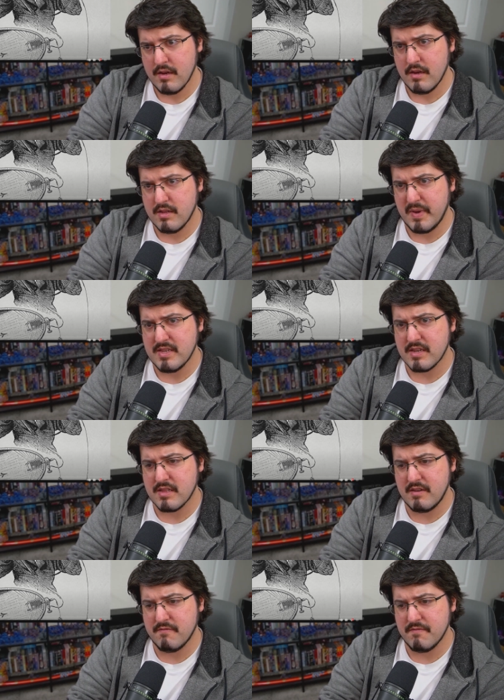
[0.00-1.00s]
It's
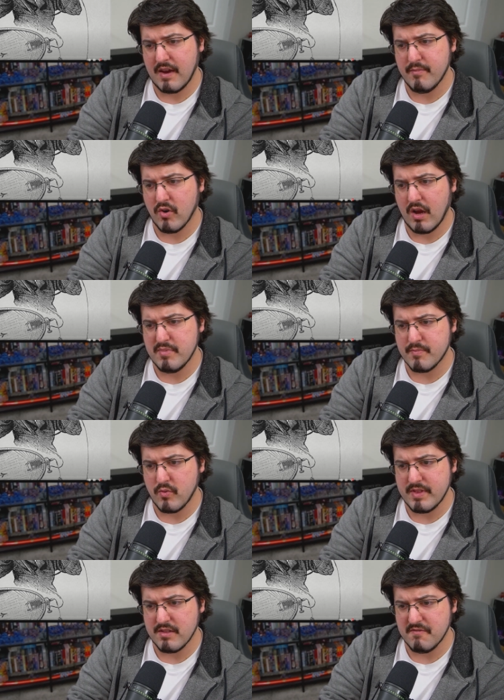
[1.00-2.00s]
basically fiber optic, but
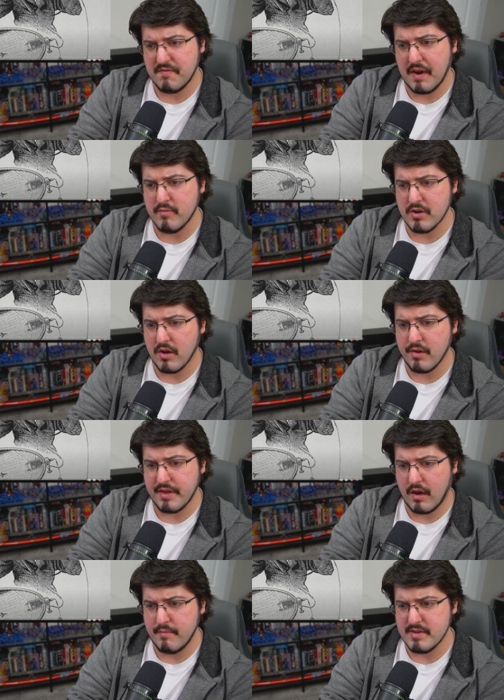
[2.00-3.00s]
without the fiber and all
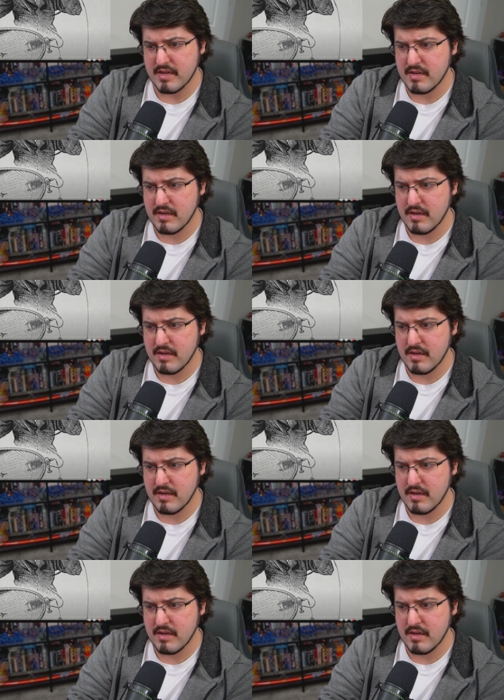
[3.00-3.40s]
the optic.